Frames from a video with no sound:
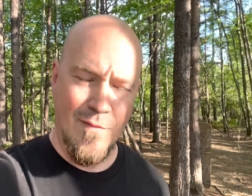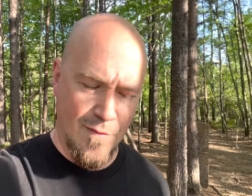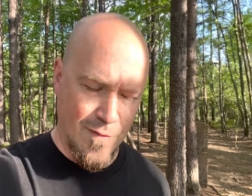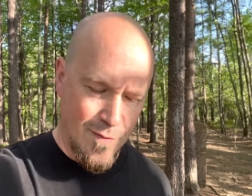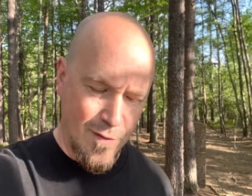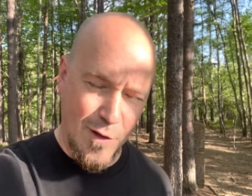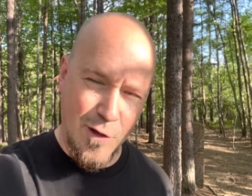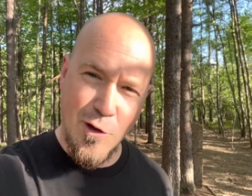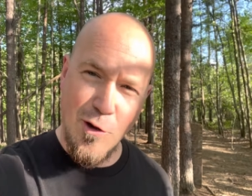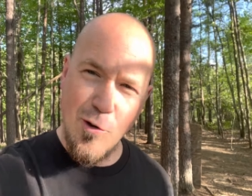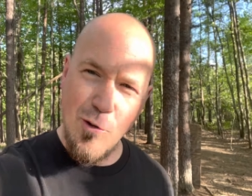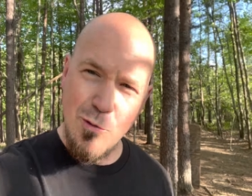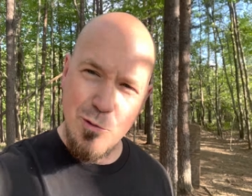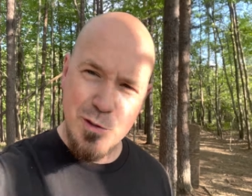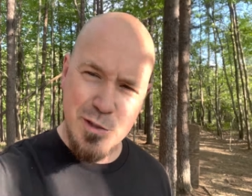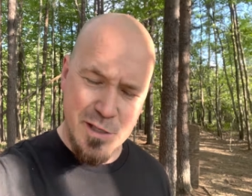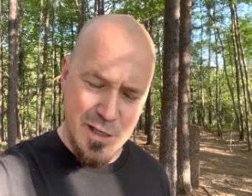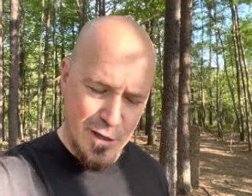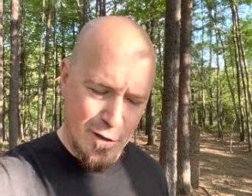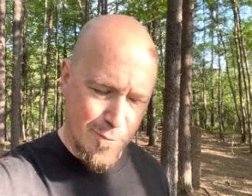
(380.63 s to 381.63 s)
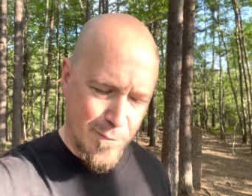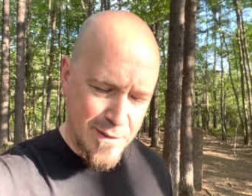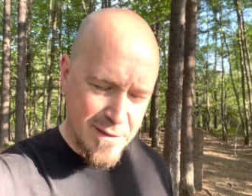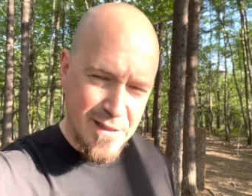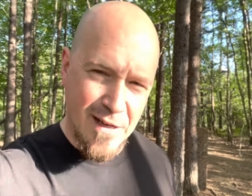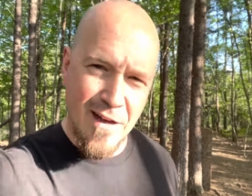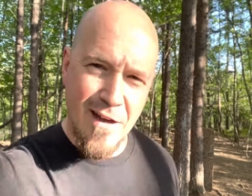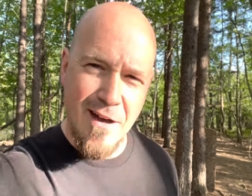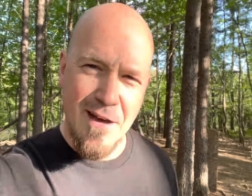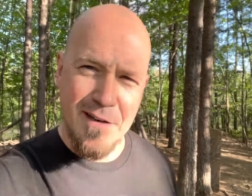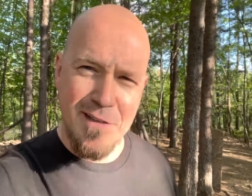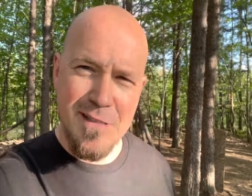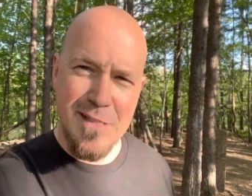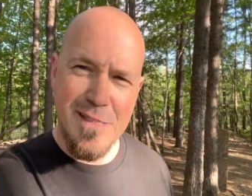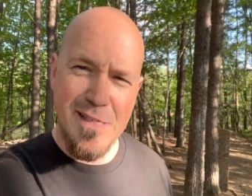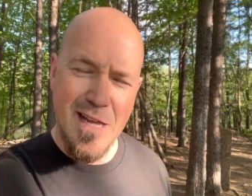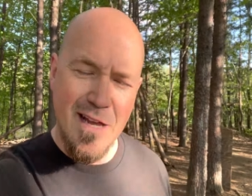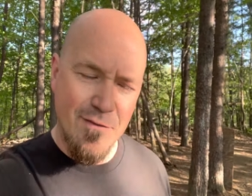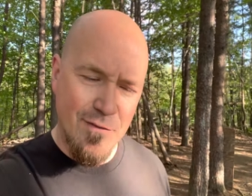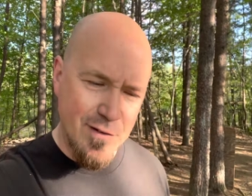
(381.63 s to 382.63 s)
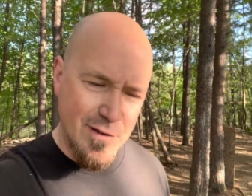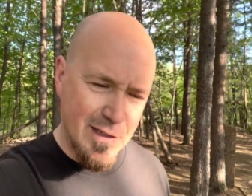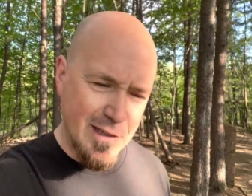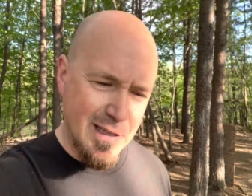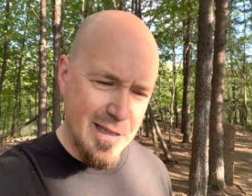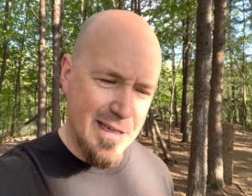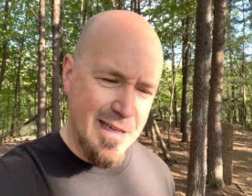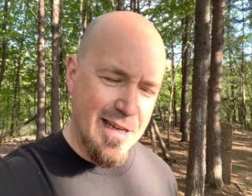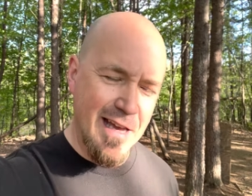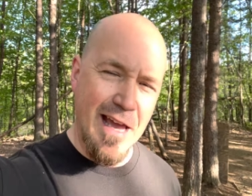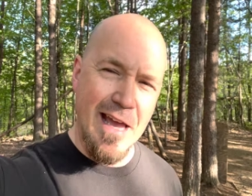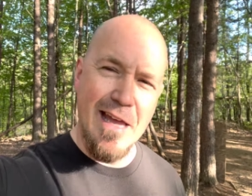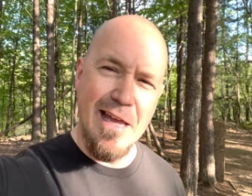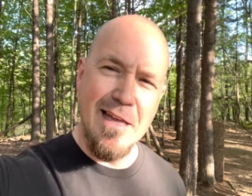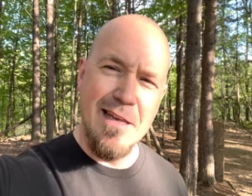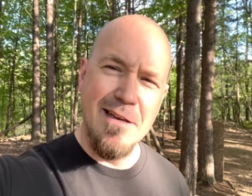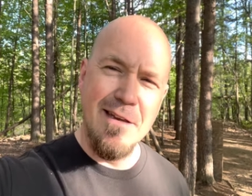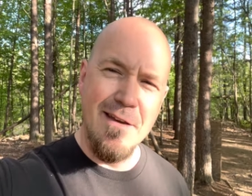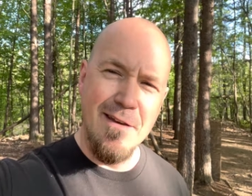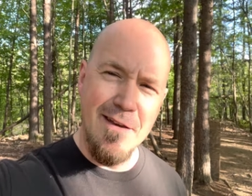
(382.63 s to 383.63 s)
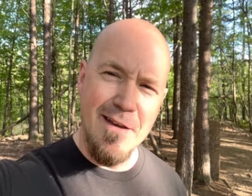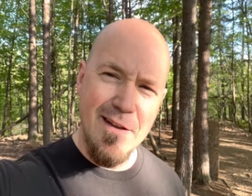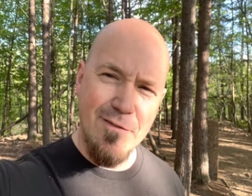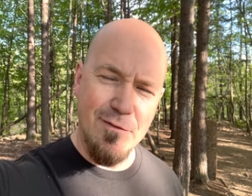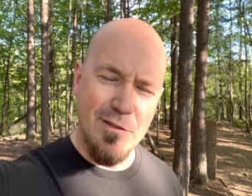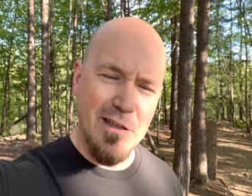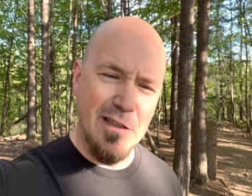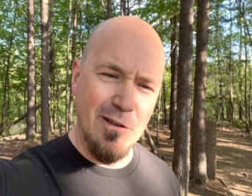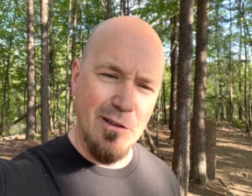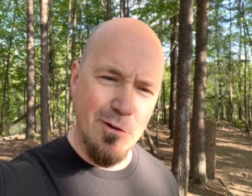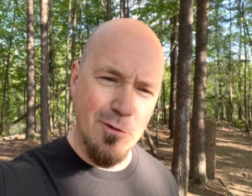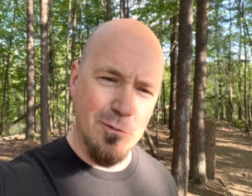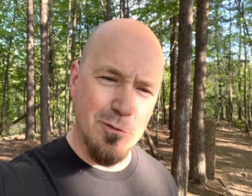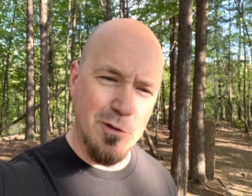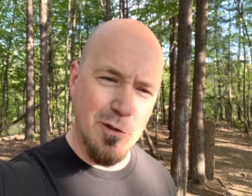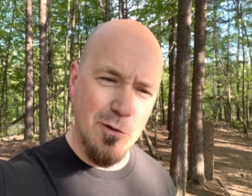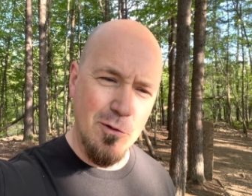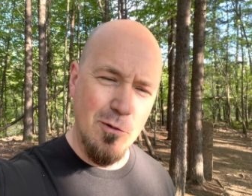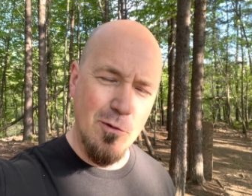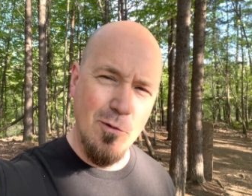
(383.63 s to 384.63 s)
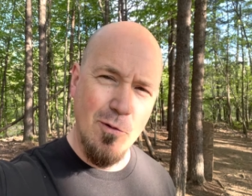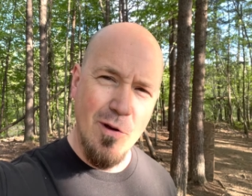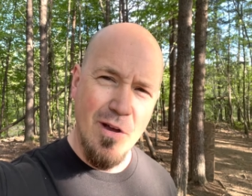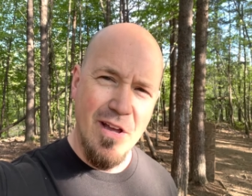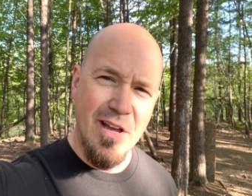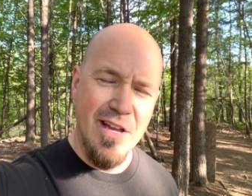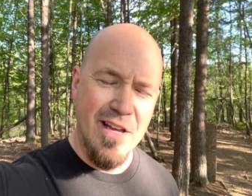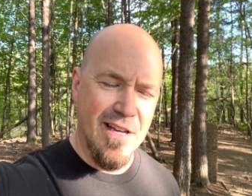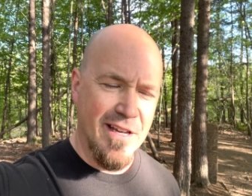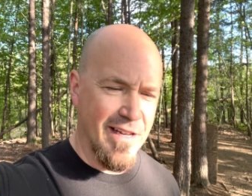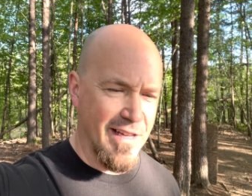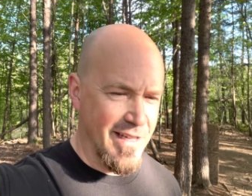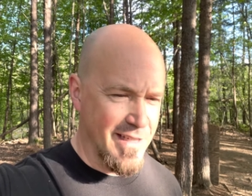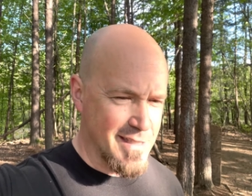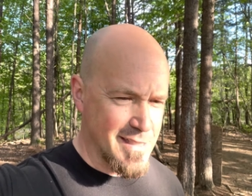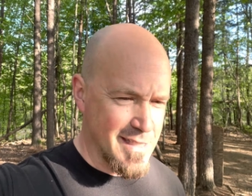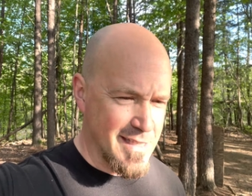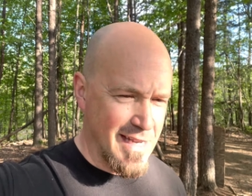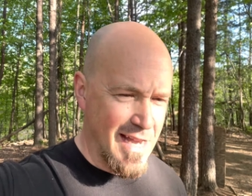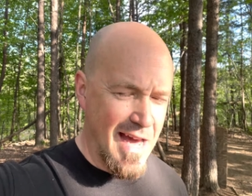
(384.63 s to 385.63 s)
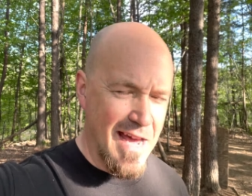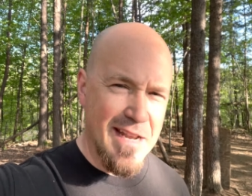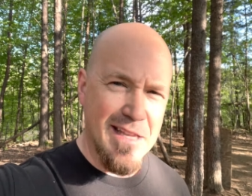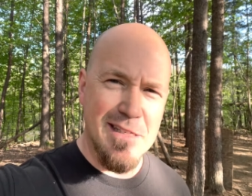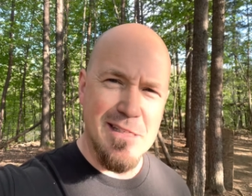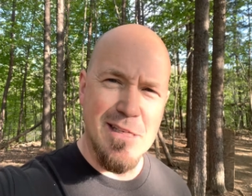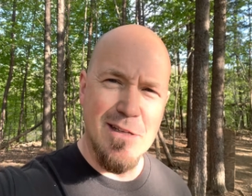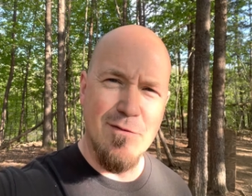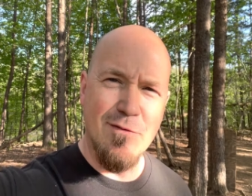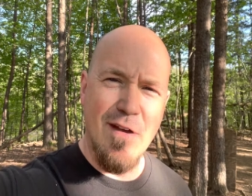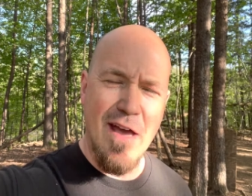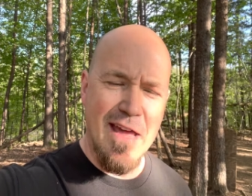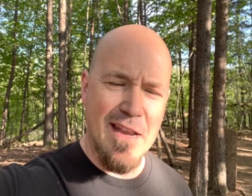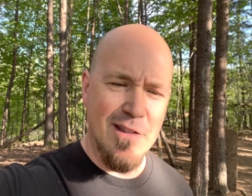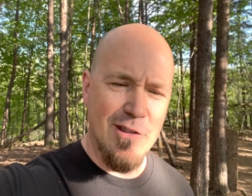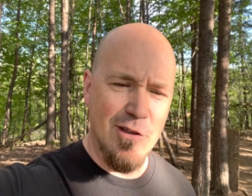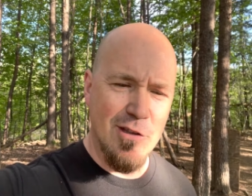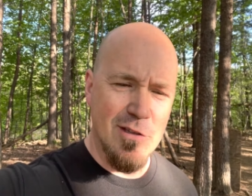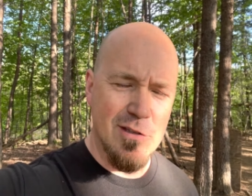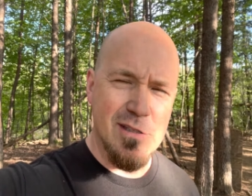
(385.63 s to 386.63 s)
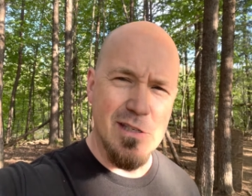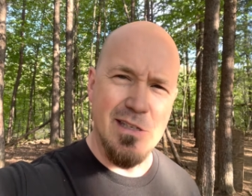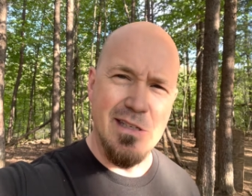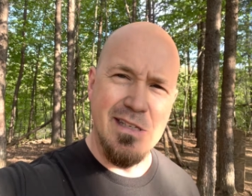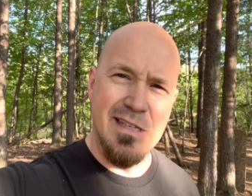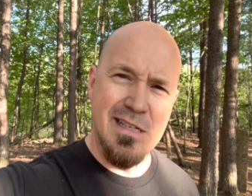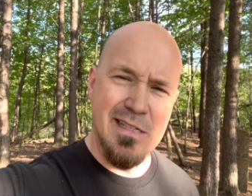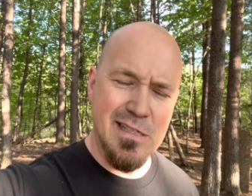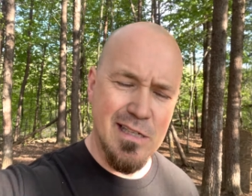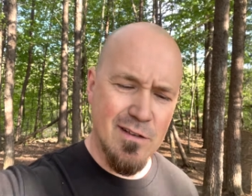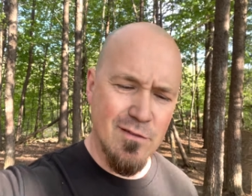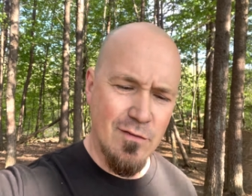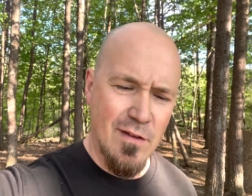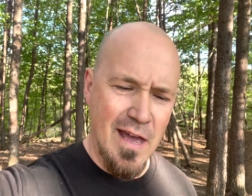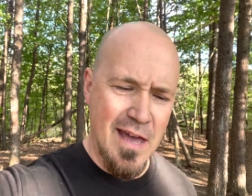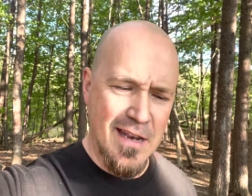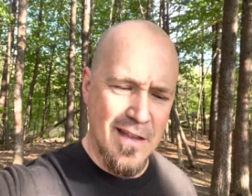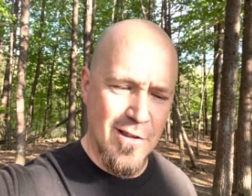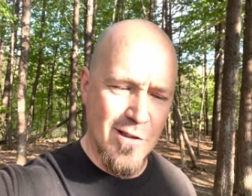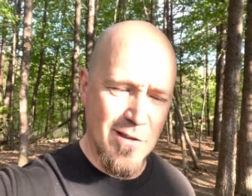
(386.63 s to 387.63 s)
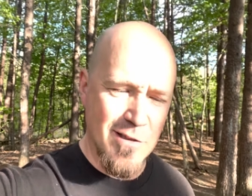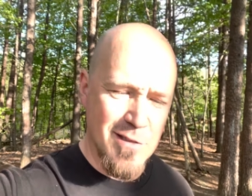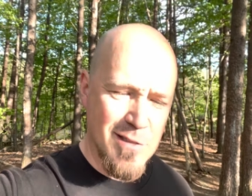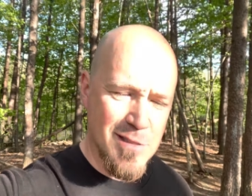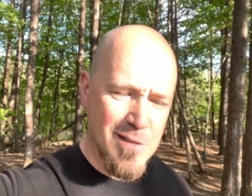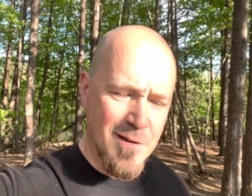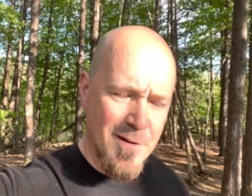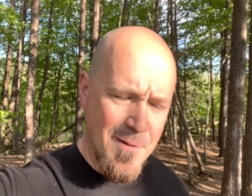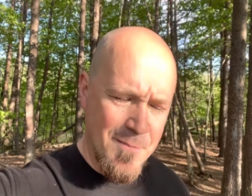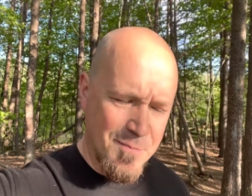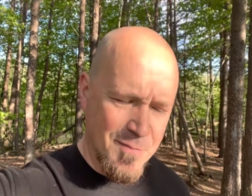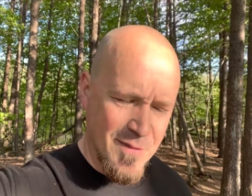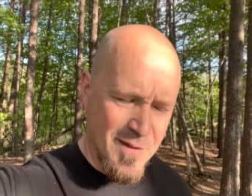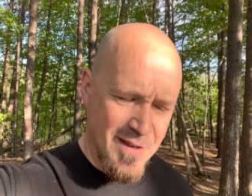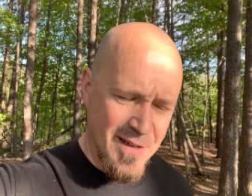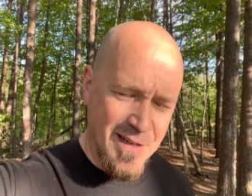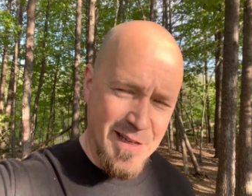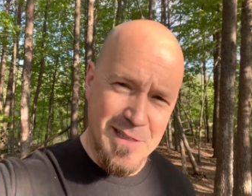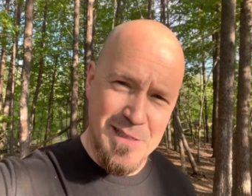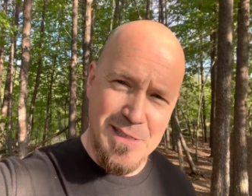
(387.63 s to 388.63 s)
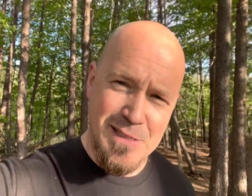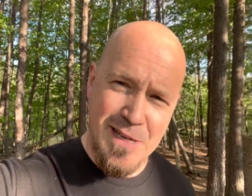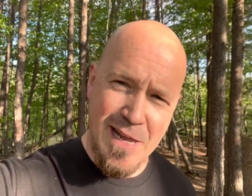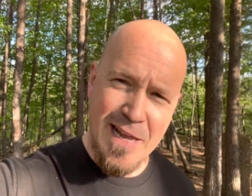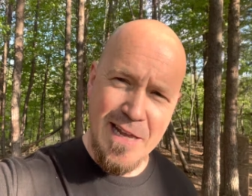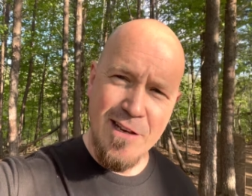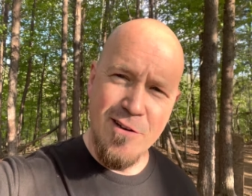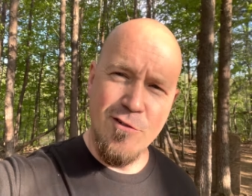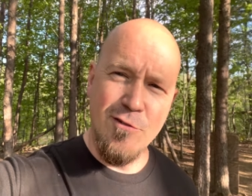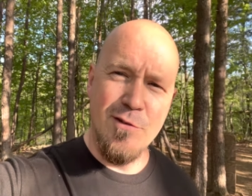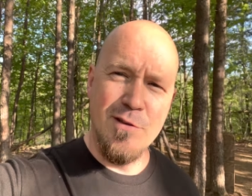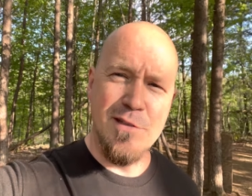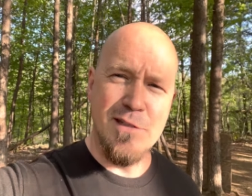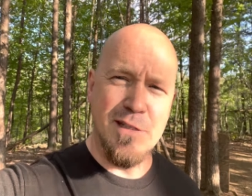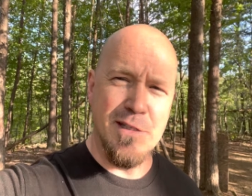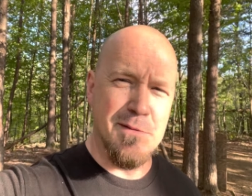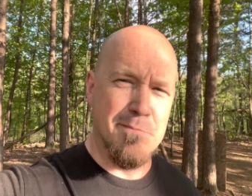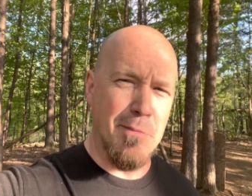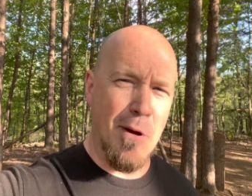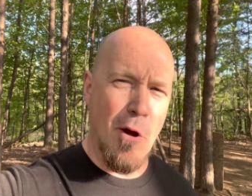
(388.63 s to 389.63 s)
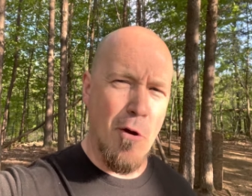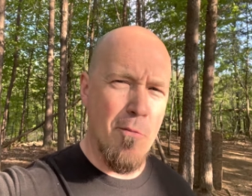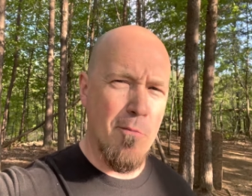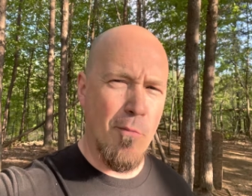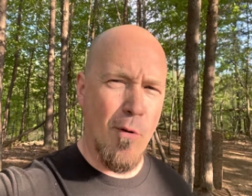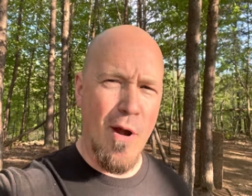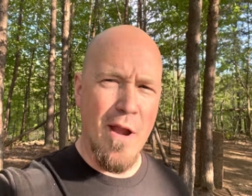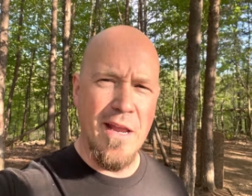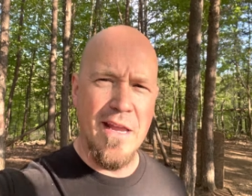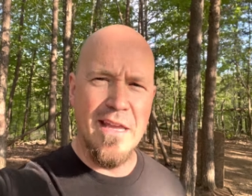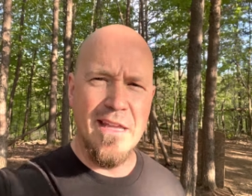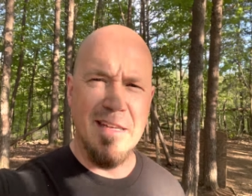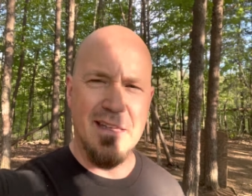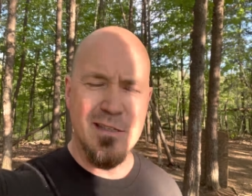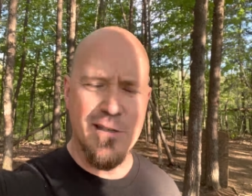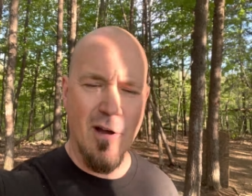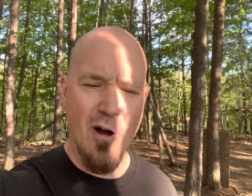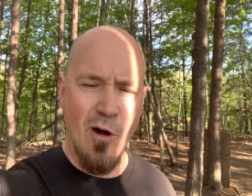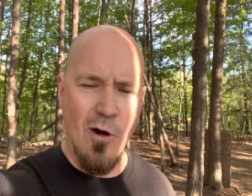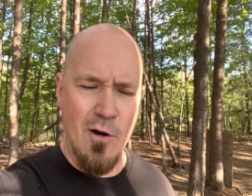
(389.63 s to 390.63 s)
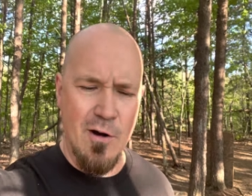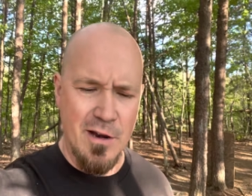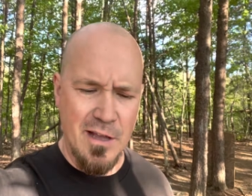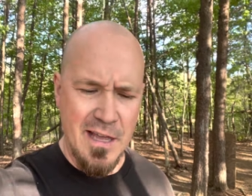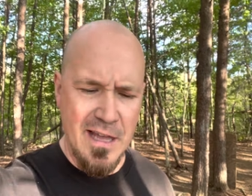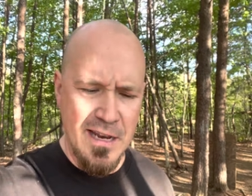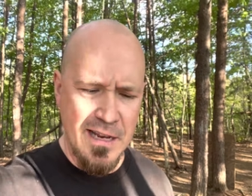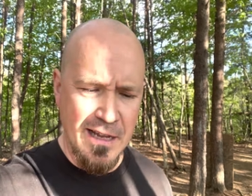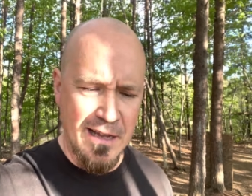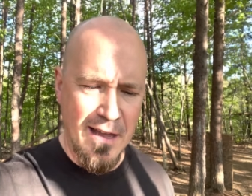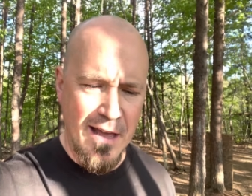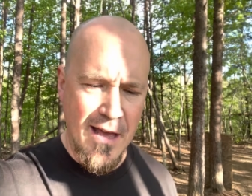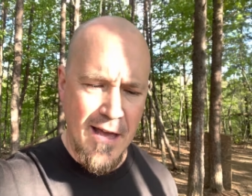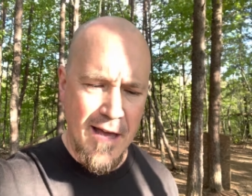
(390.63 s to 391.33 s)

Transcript: The cold steel baton is definitely a nifty little tool. It's got its advantages and disadvantages. It's dangerous, it's bone breaking, it's hard hitting,